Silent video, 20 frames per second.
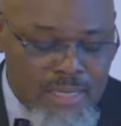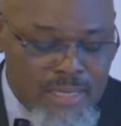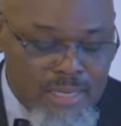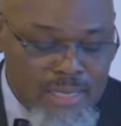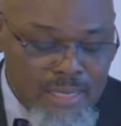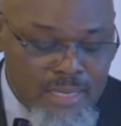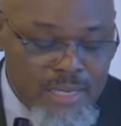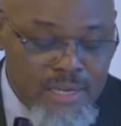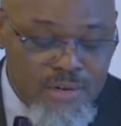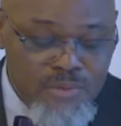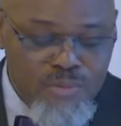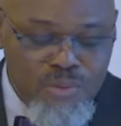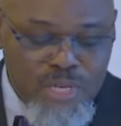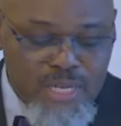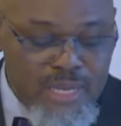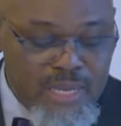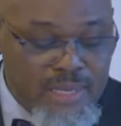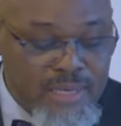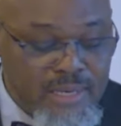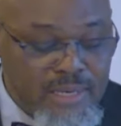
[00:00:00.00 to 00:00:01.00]
Here
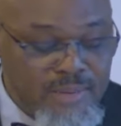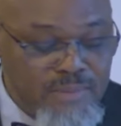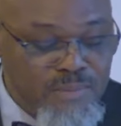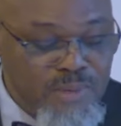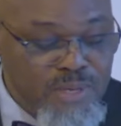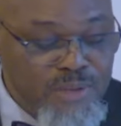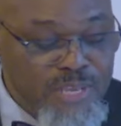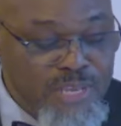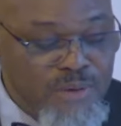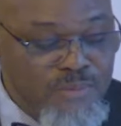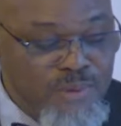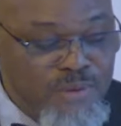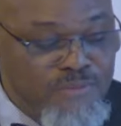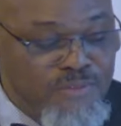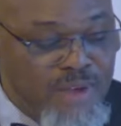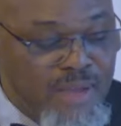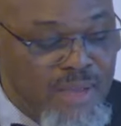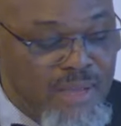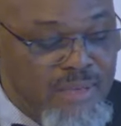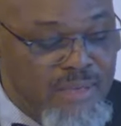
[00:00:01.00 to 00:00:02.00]
we
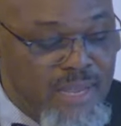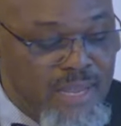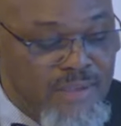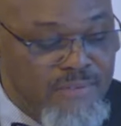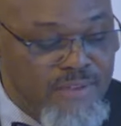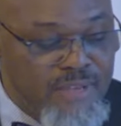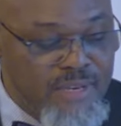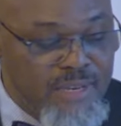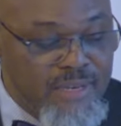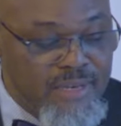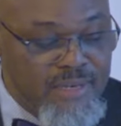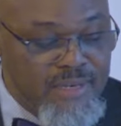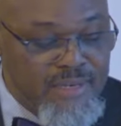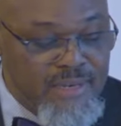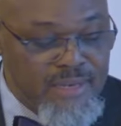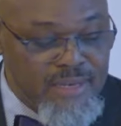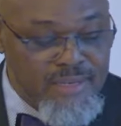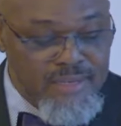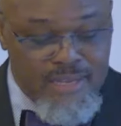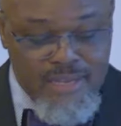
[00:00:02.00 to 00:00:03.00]
find David,
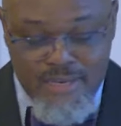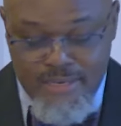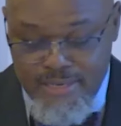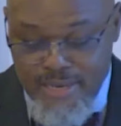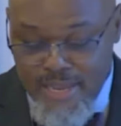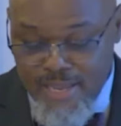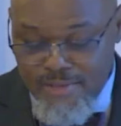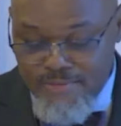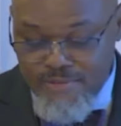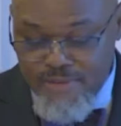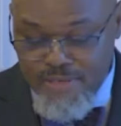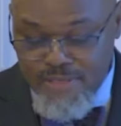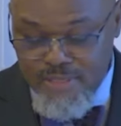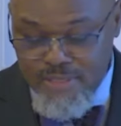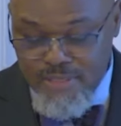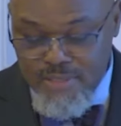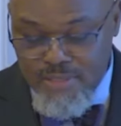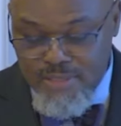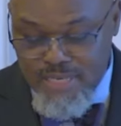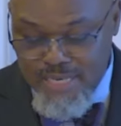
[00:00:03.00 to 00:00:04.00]
and
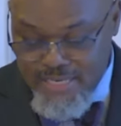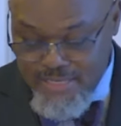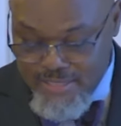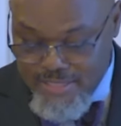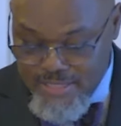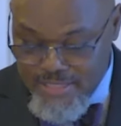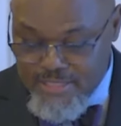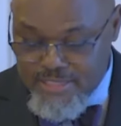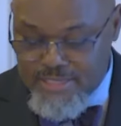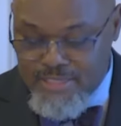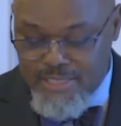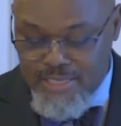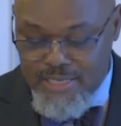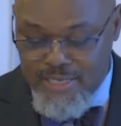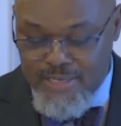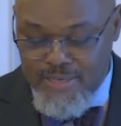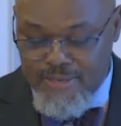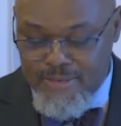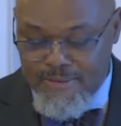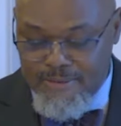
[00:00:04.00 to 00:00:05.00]
David did this
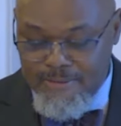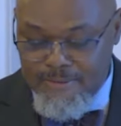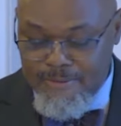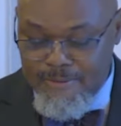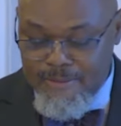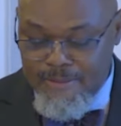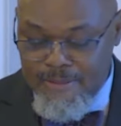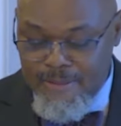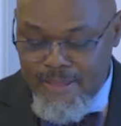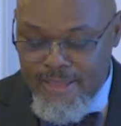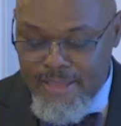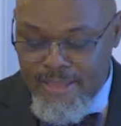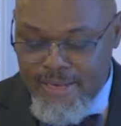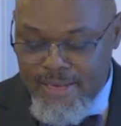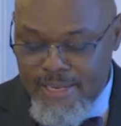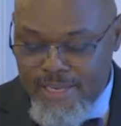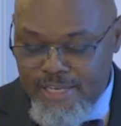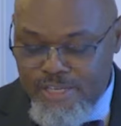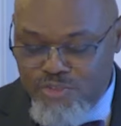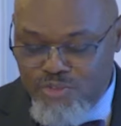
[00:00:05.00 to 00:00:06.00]
thing, and
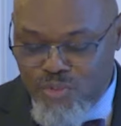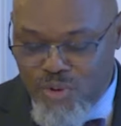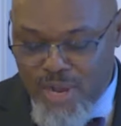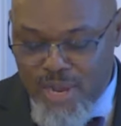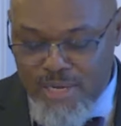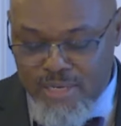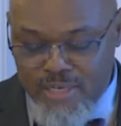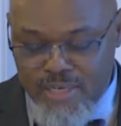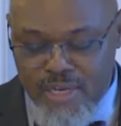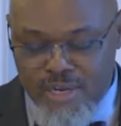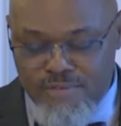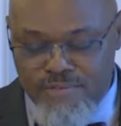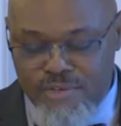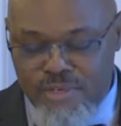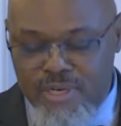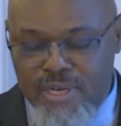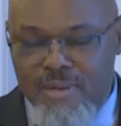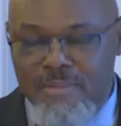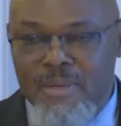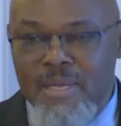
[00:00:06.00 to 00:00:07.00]
he tried to cover
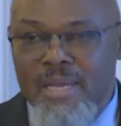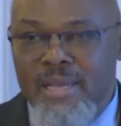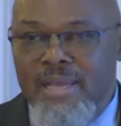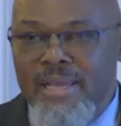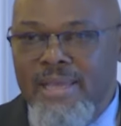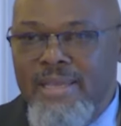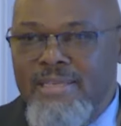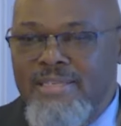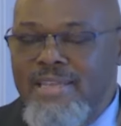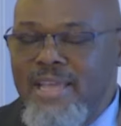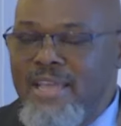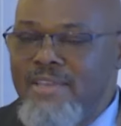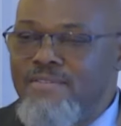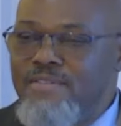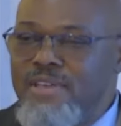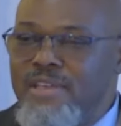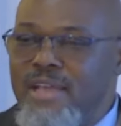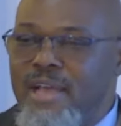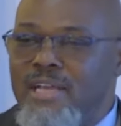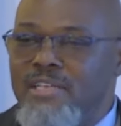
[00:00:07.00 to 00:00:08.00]
it up, and
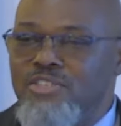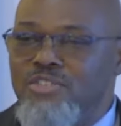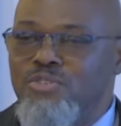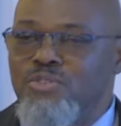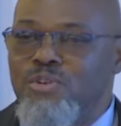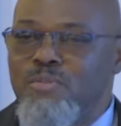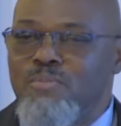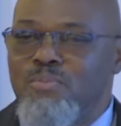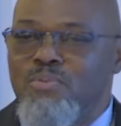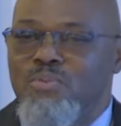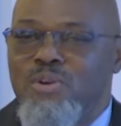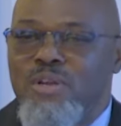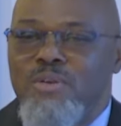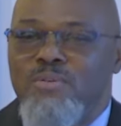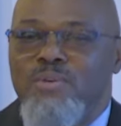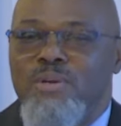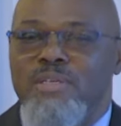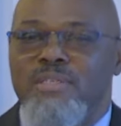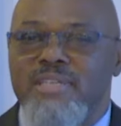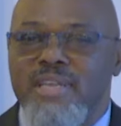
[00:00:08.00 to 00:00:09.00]
David got to a
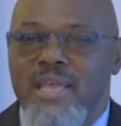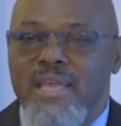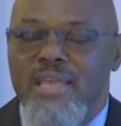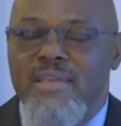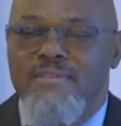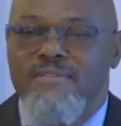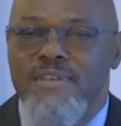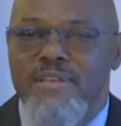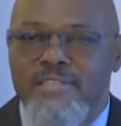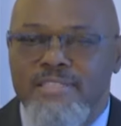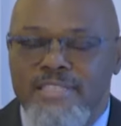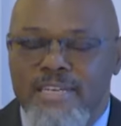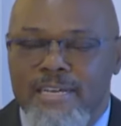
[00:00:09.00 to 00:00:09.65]
point where David